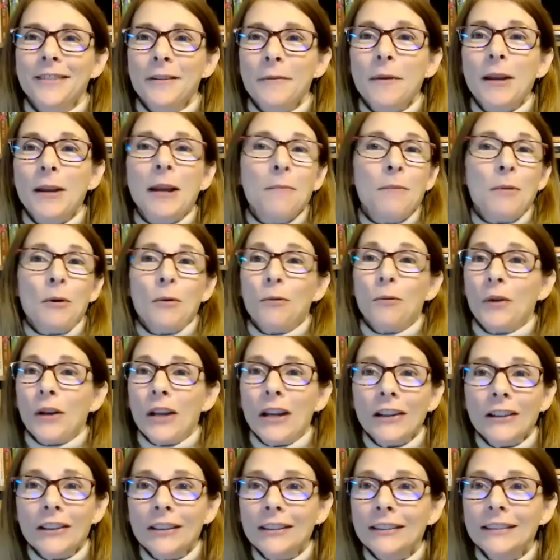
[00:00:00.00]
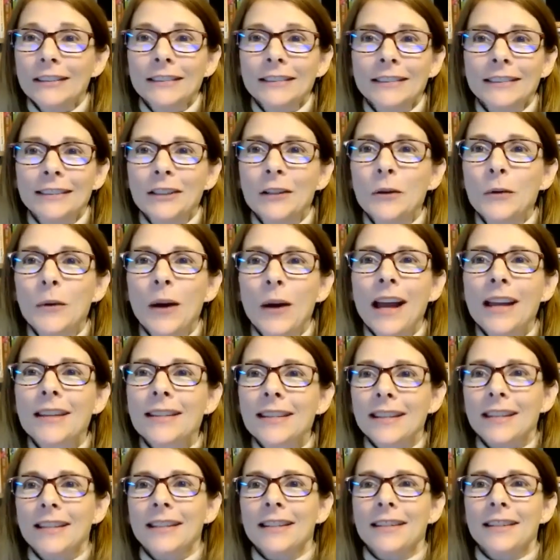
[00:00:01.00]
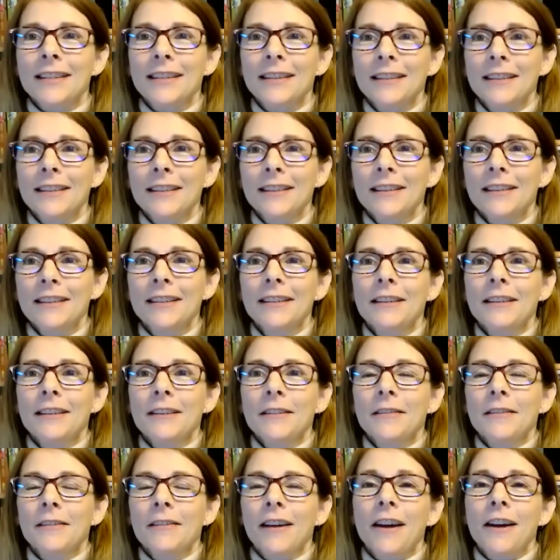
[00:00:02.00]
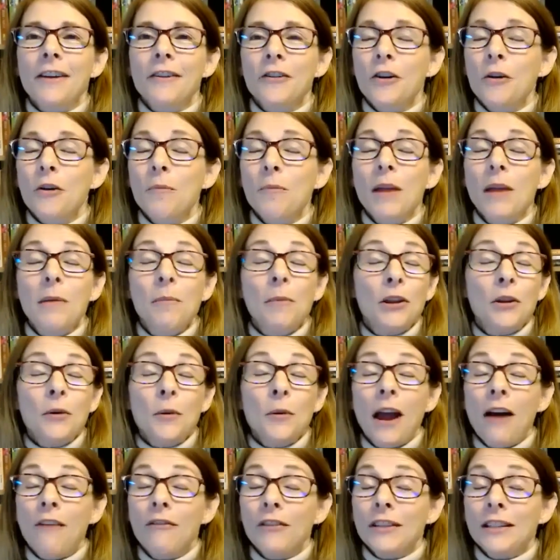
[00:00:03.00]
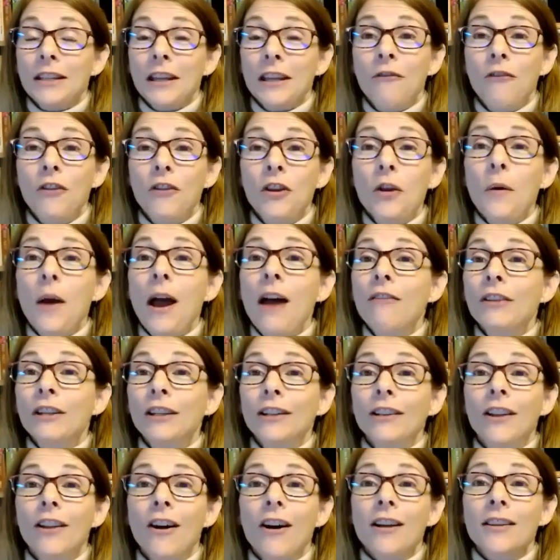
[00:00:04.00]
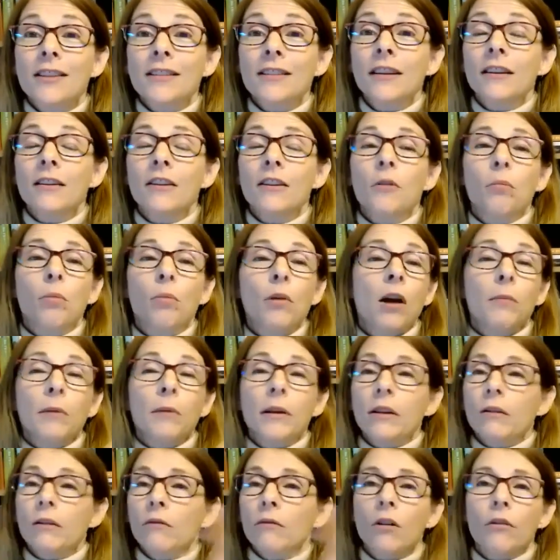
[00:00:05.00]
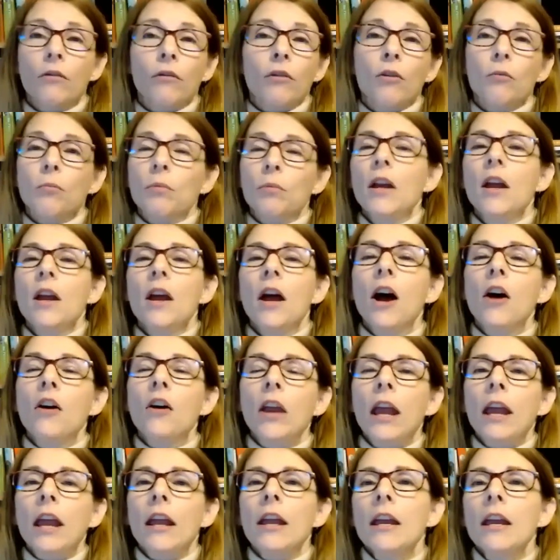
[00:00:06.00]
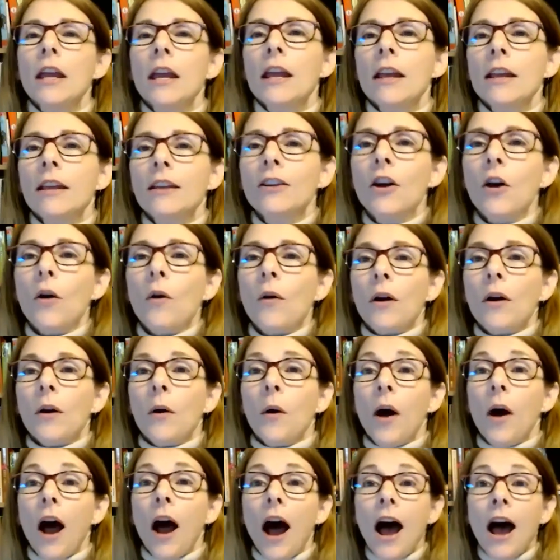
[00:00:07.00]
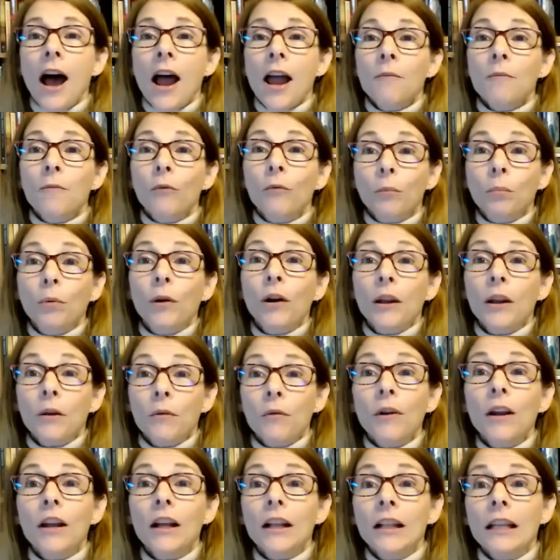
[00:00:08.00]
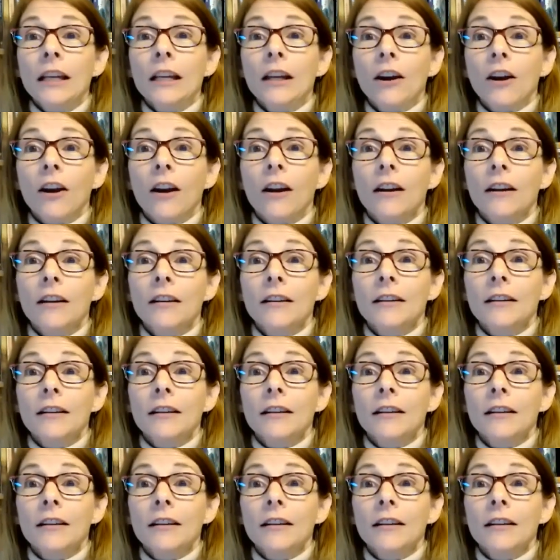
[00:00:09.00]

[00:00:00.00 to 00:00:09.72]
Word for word: We can be real. Who hasn't? I don't know, maybe you haven't. If you haven't lost it, you're probably in the wrong group. Okay, no, I'm pretty real here